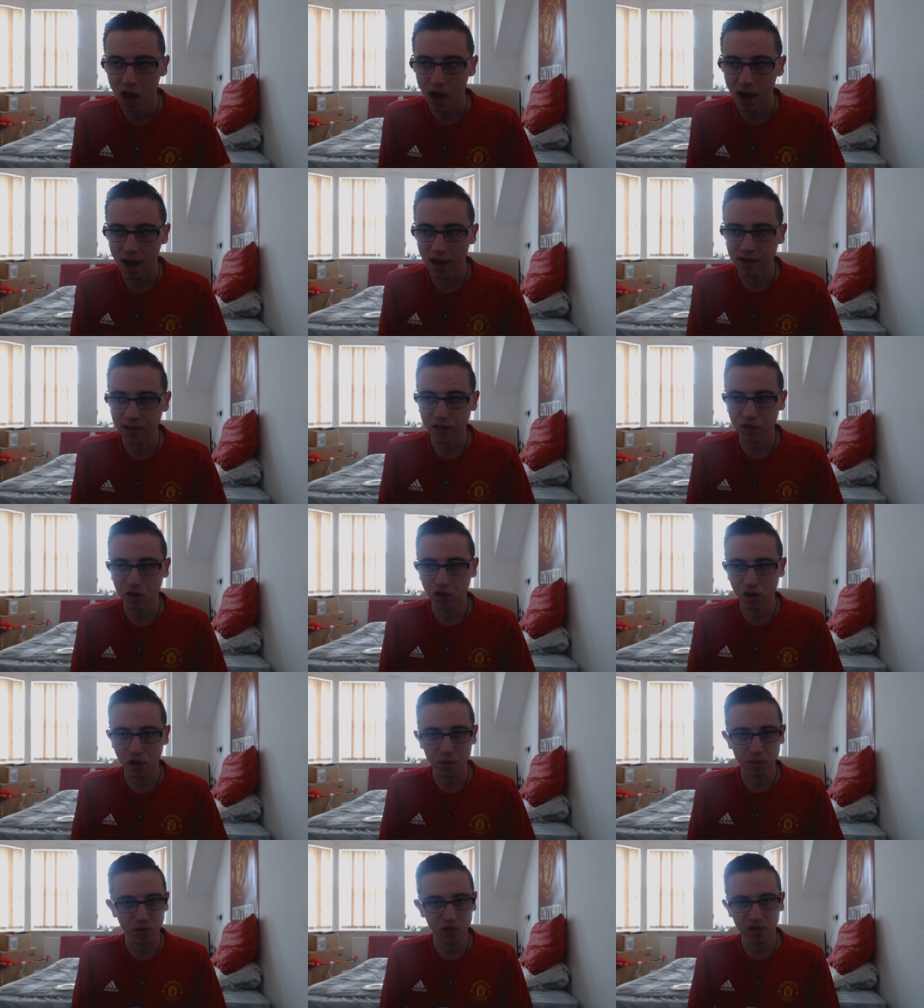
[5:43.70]
and it took
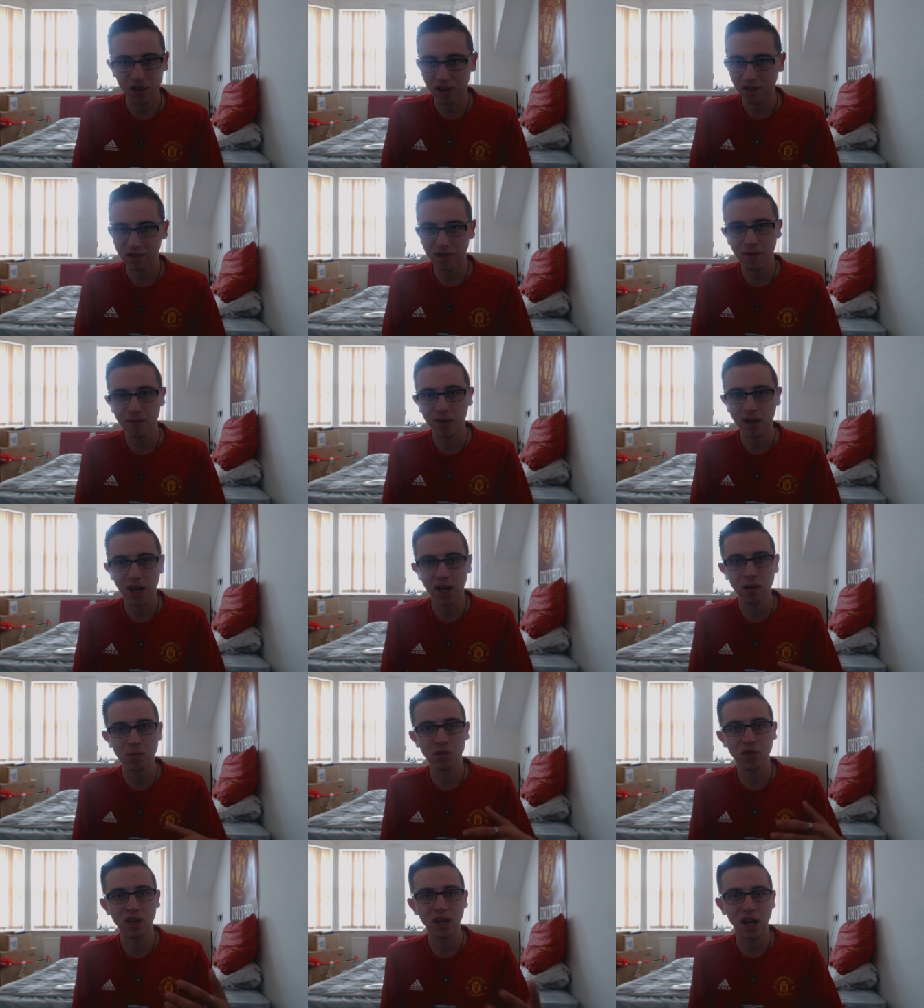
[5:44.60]
him six, seven
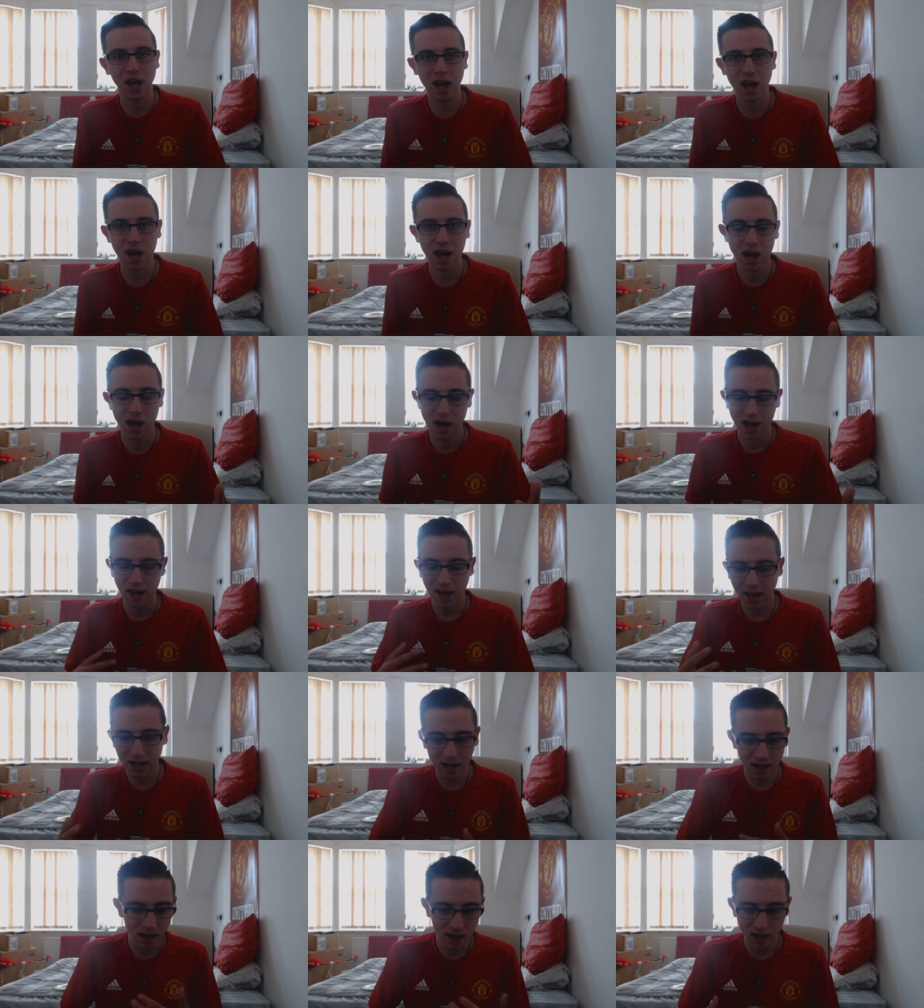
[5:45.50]
games to get
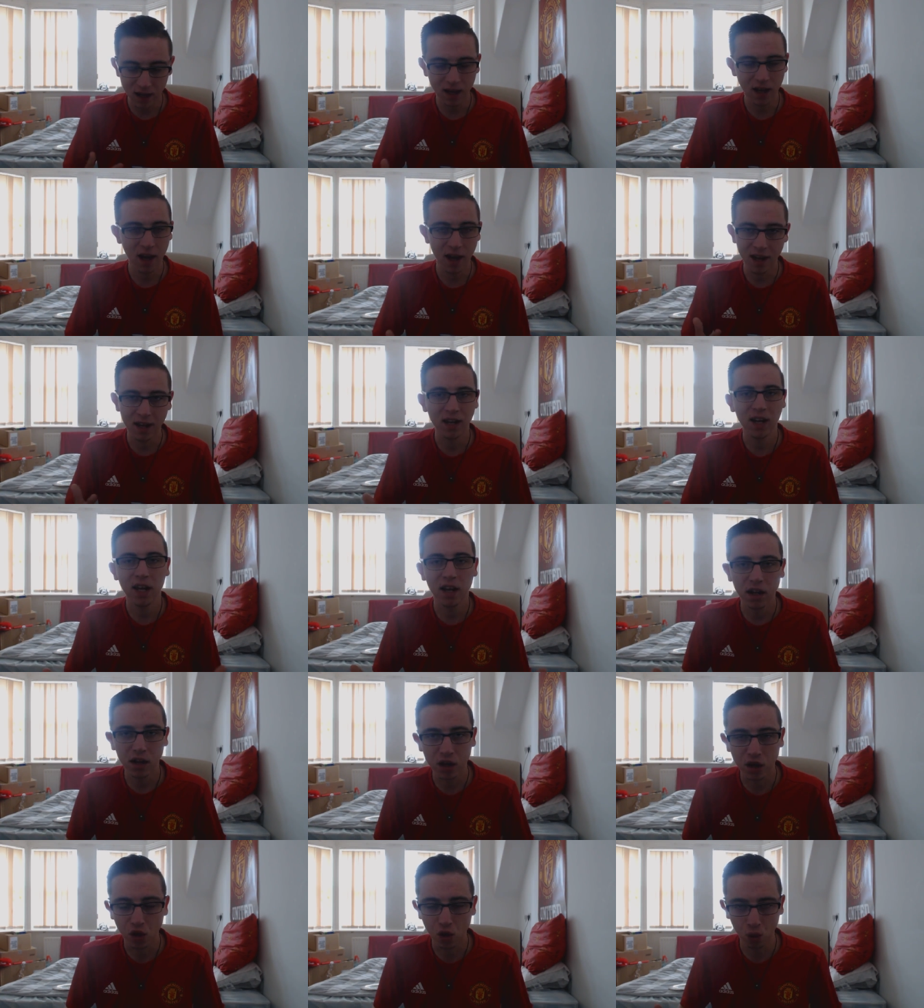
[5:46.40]
in. He
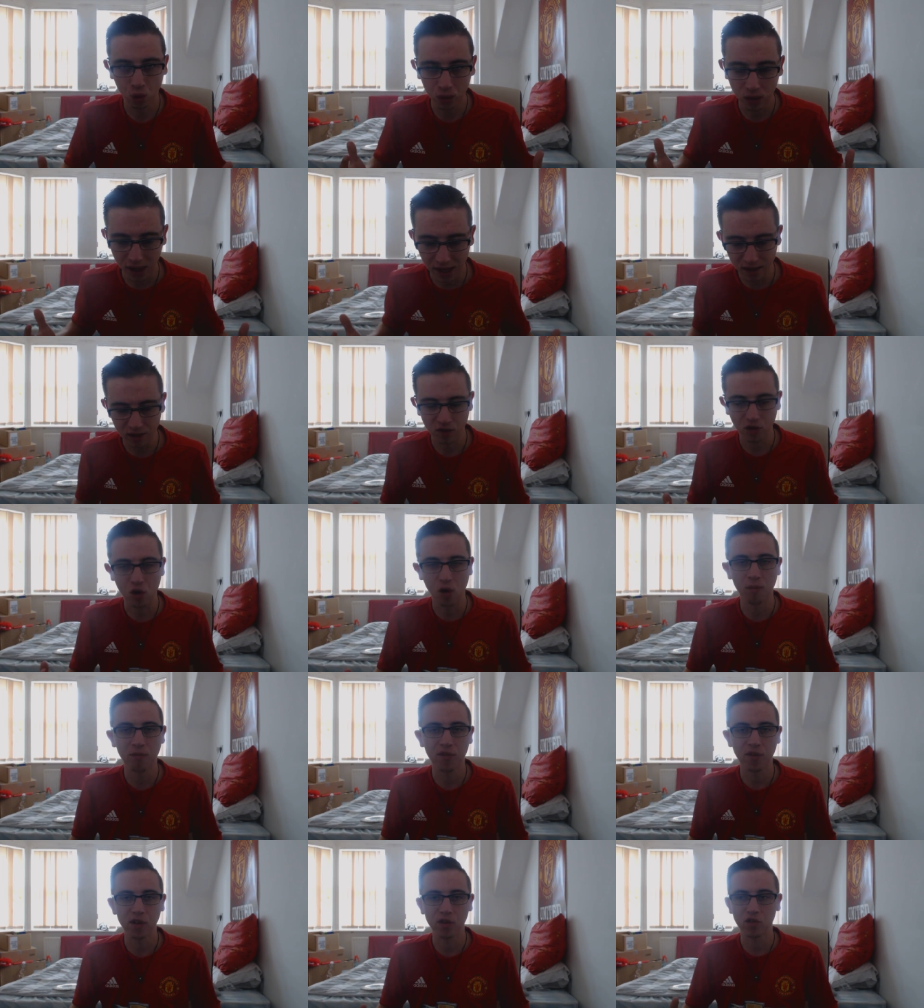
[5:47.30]
needed a goal to get his
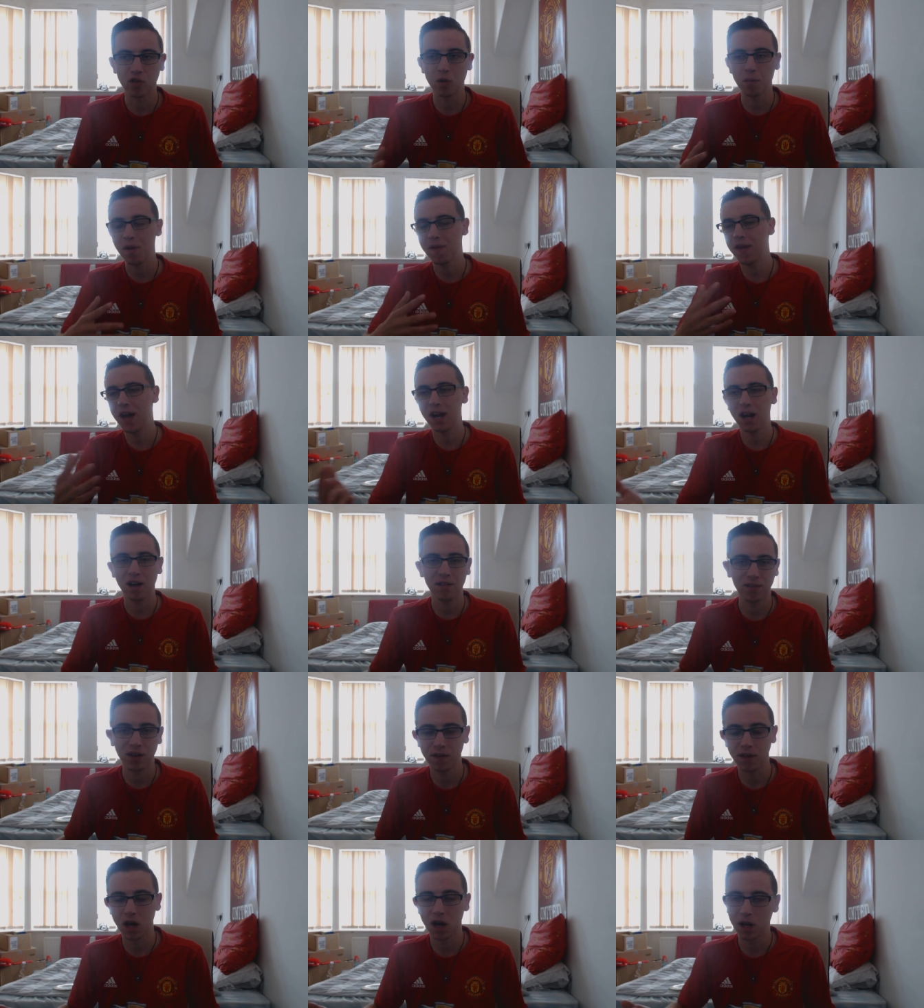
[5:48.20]
confidence up, and then
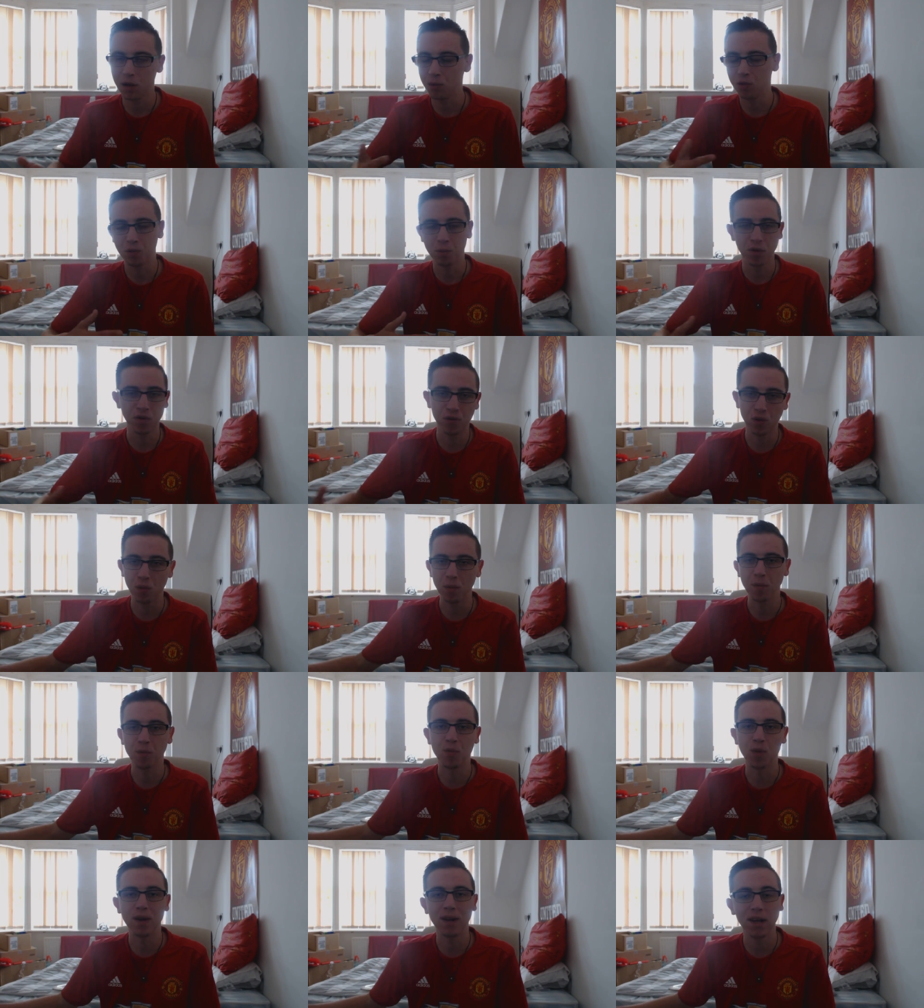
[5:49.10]
after that he was performing
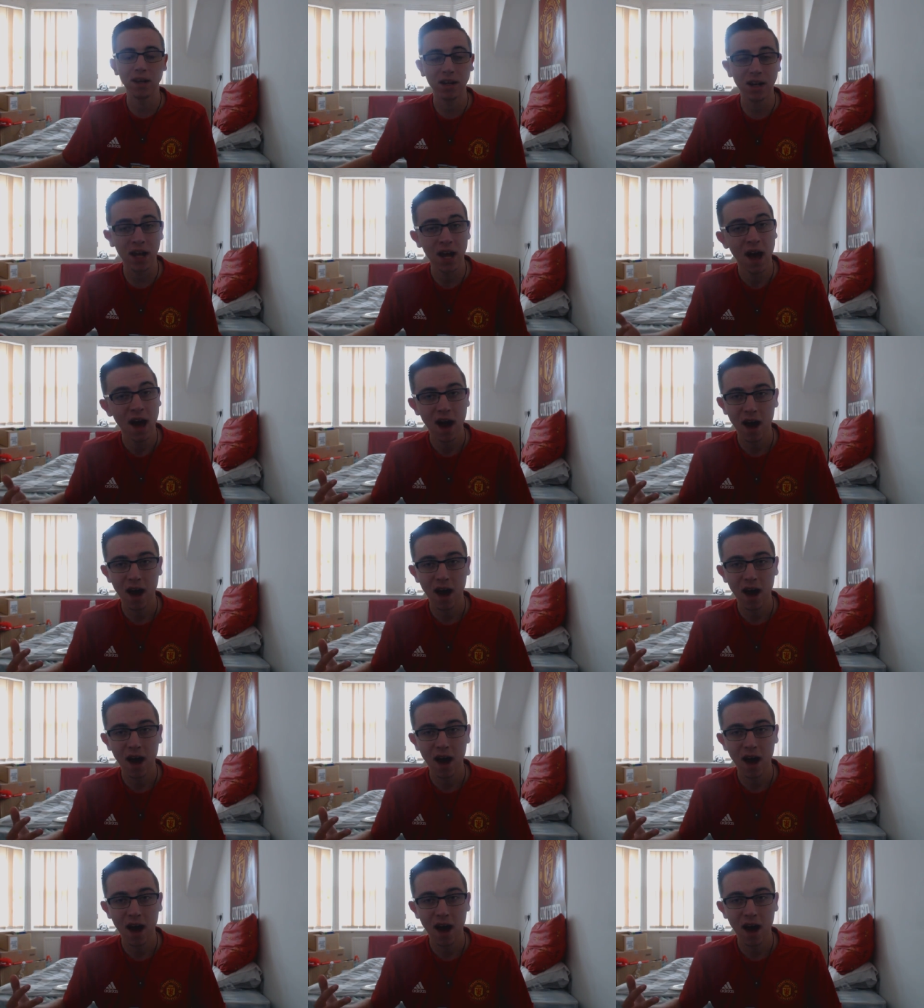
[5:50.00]
brilliantly.